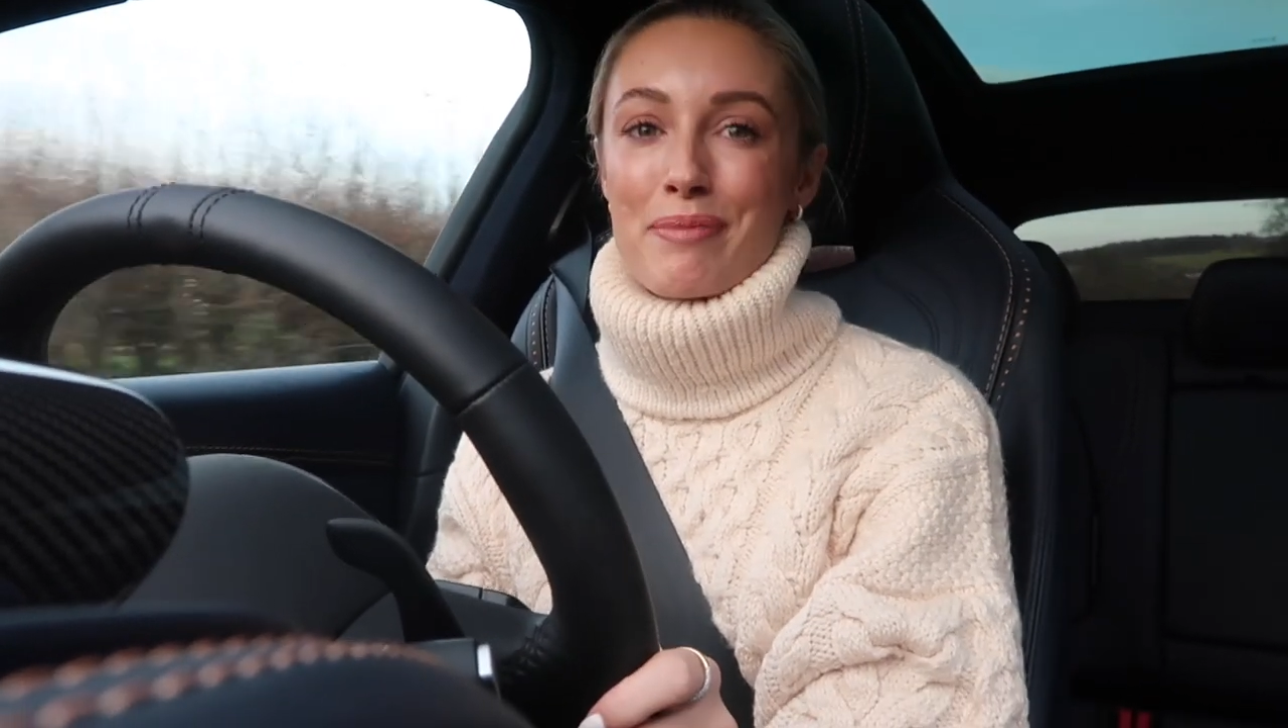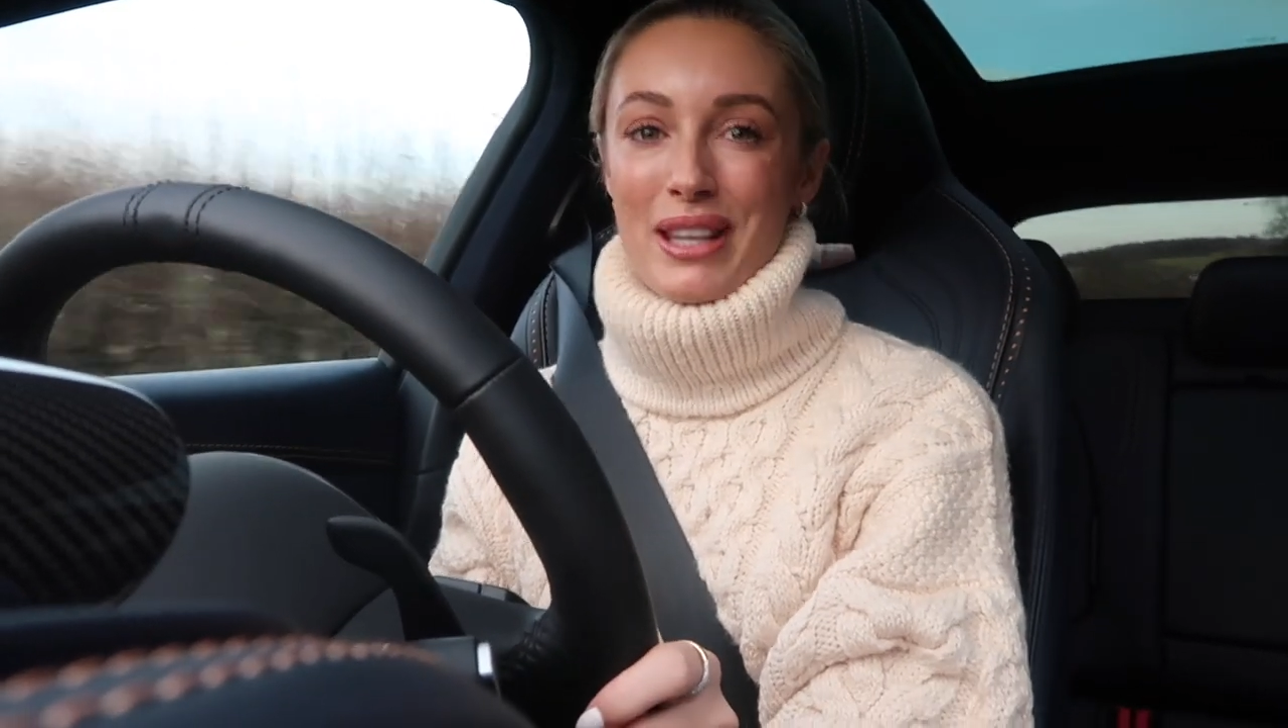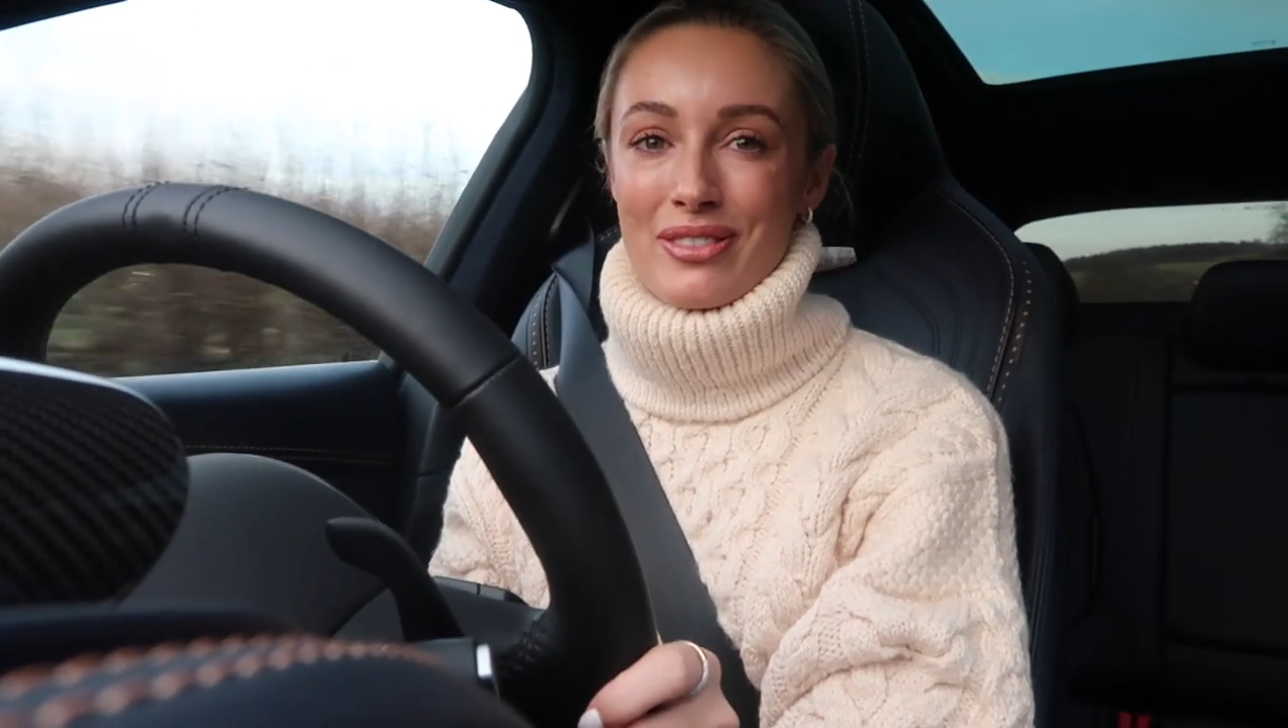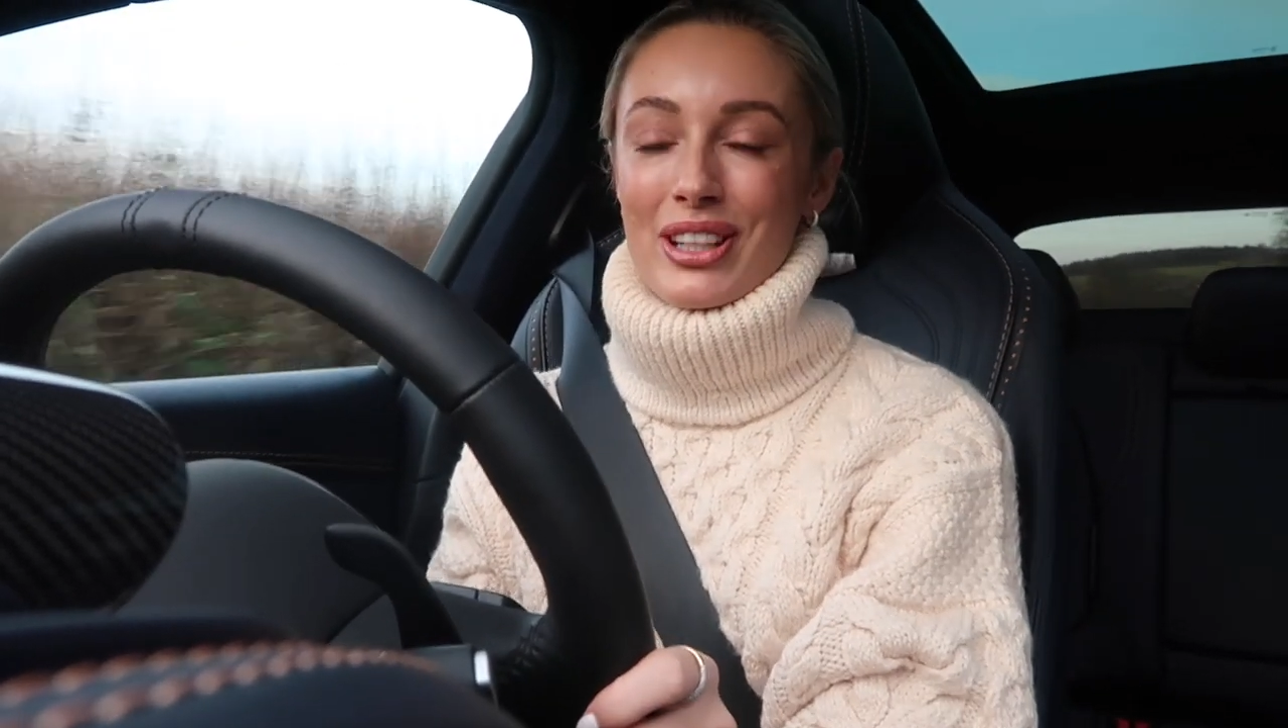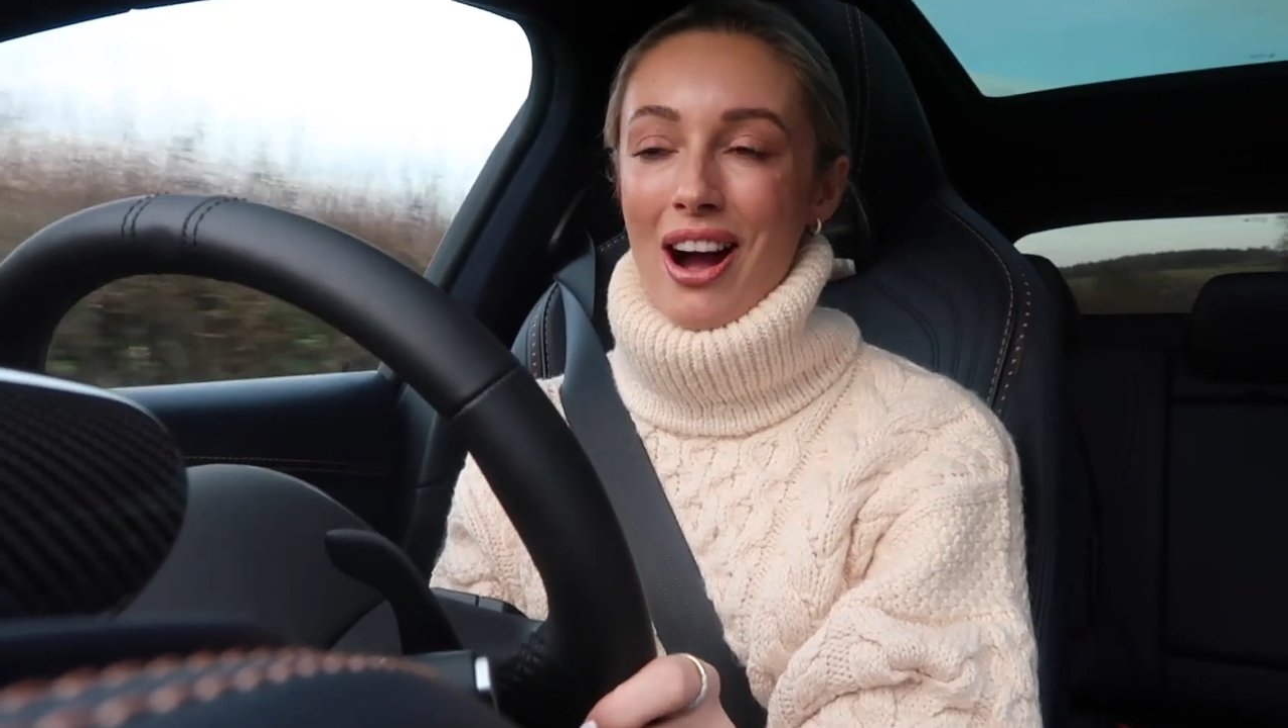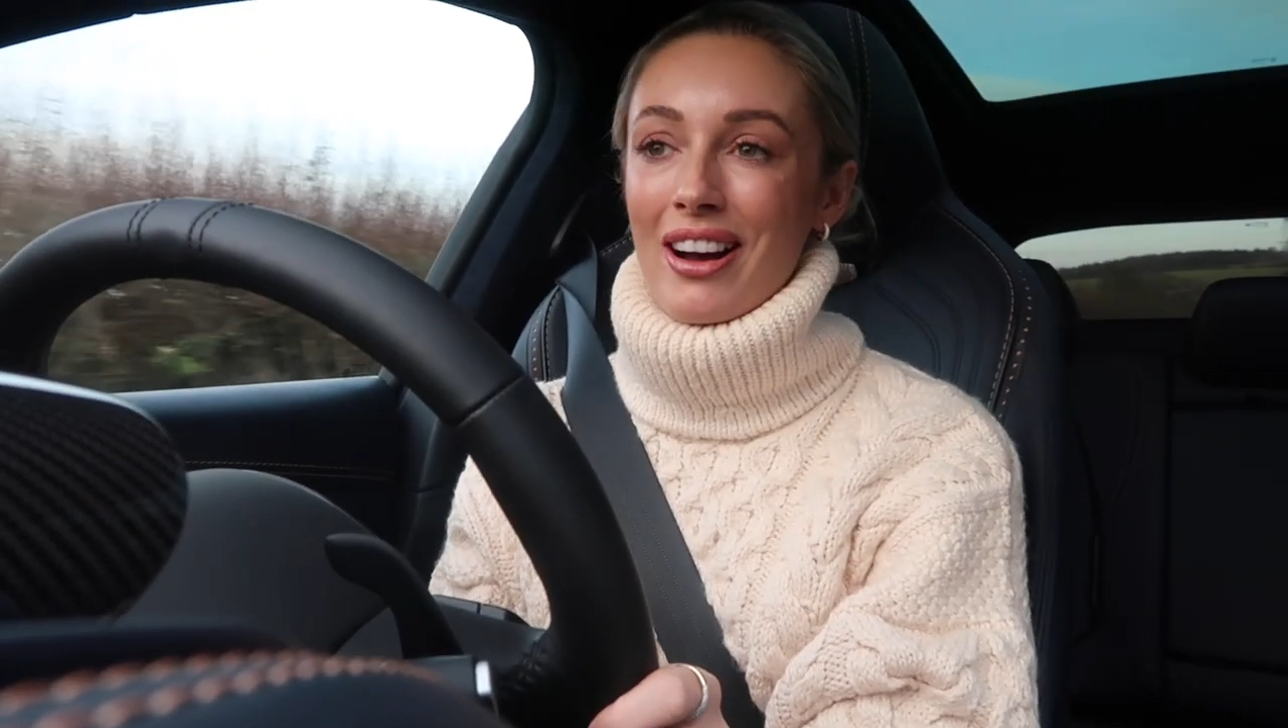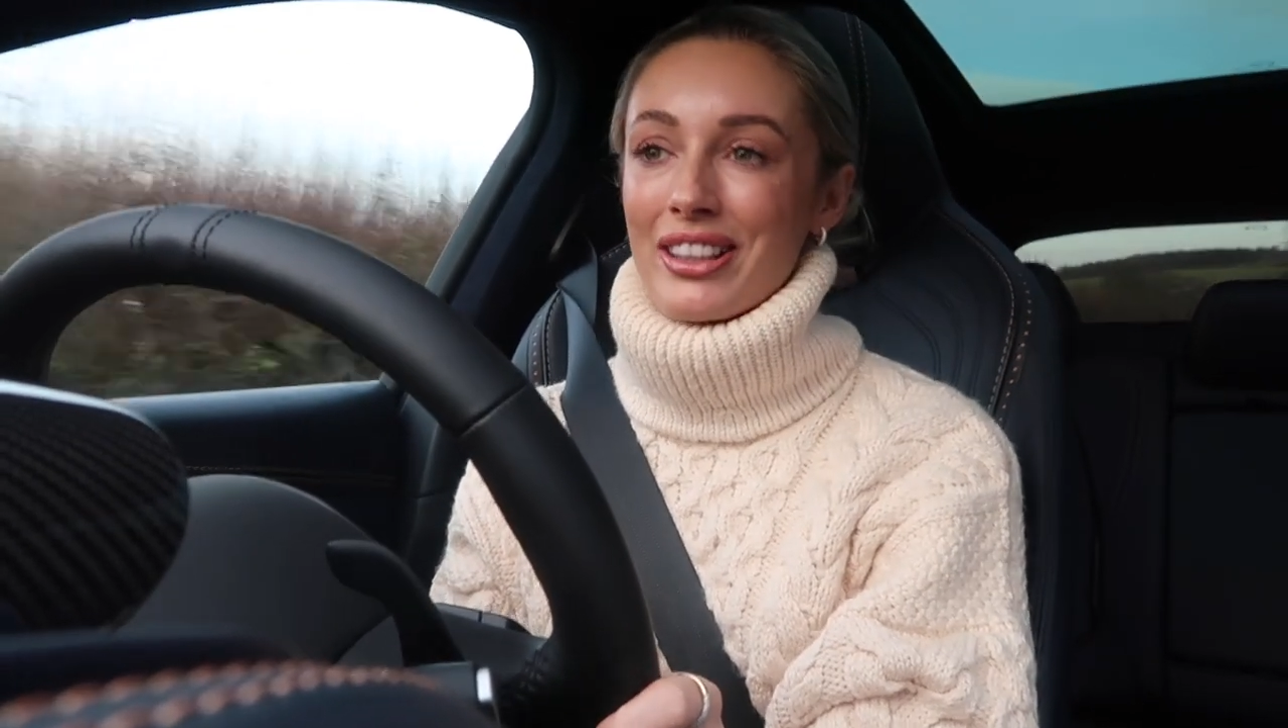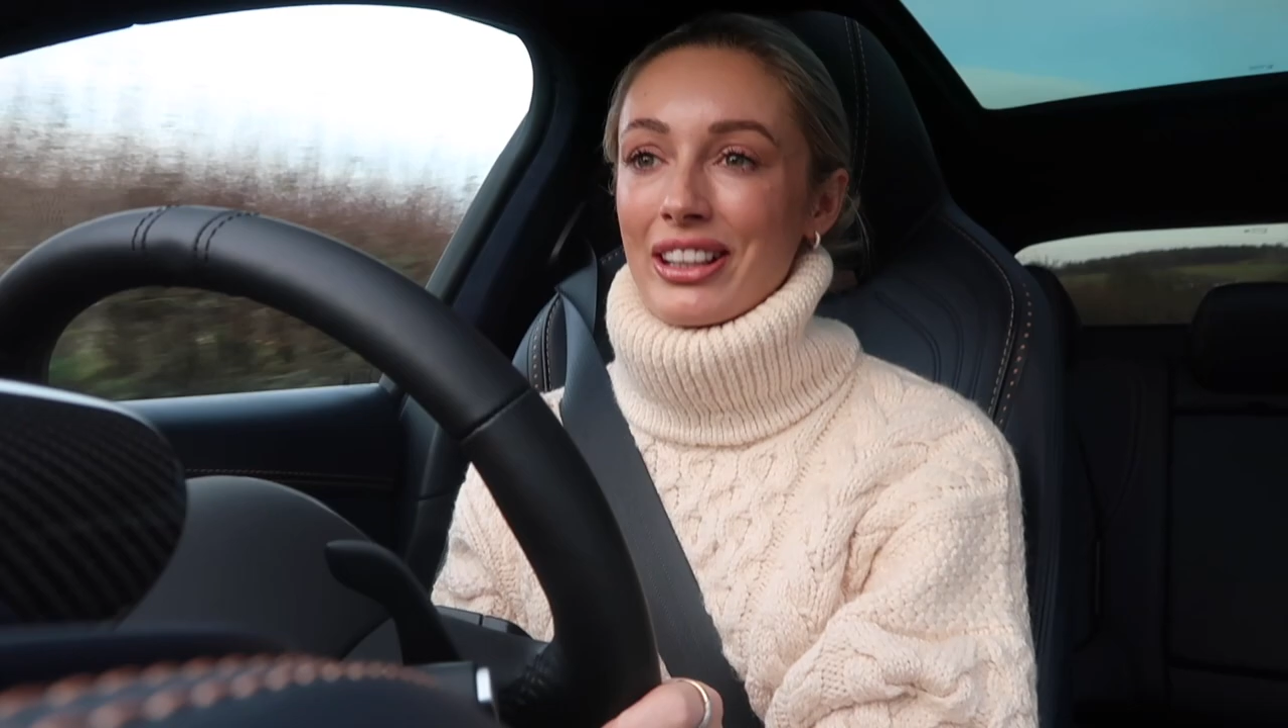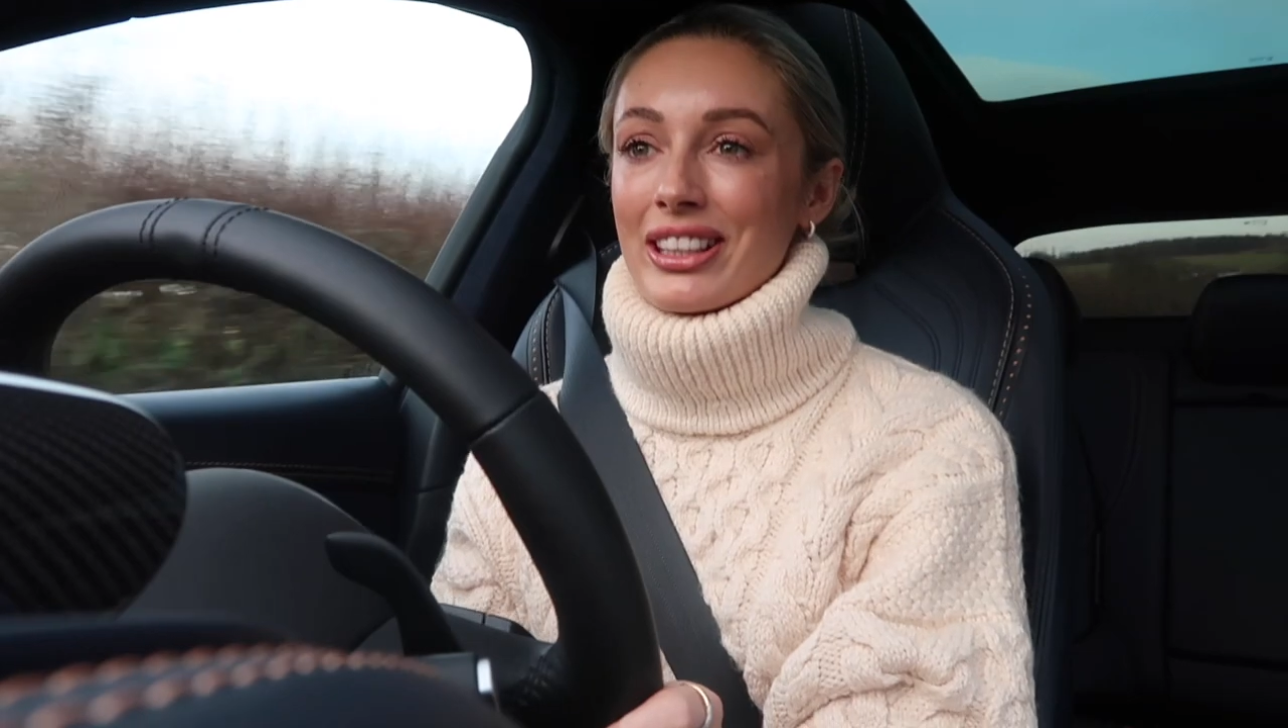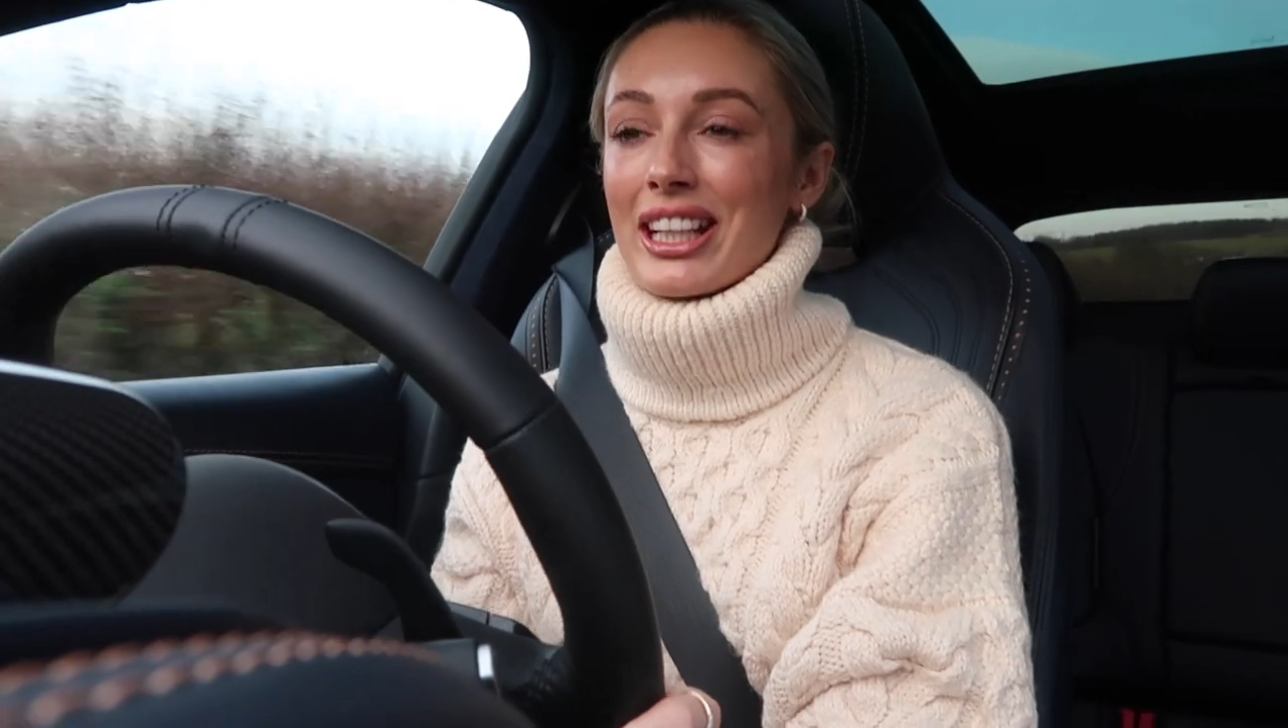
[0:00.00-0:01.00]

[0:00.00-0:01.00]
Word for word: bit of a car nerd.